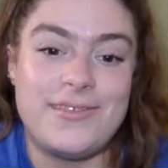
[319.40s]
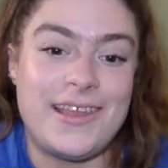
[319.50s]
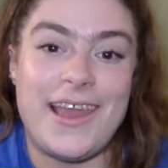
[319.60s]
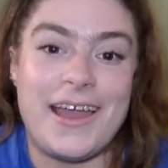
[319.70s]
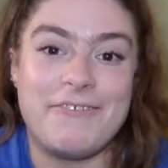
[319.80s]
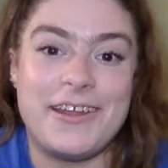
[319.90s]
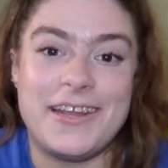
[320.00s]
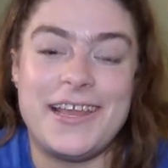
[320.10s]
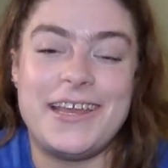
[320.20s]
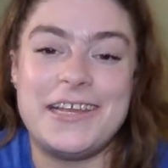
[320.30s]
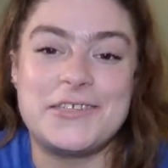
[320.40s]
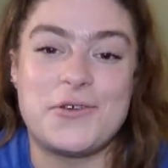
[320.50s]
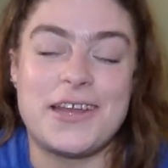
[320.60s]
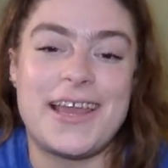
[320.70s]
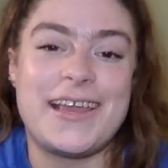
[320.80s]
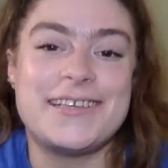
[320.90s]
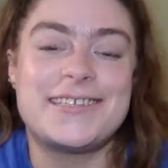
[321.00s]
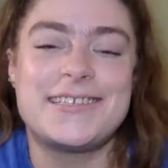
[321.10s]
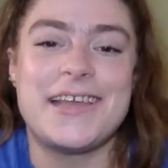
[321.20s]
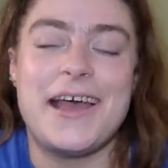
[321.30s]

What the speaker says: yeah, it is what it is.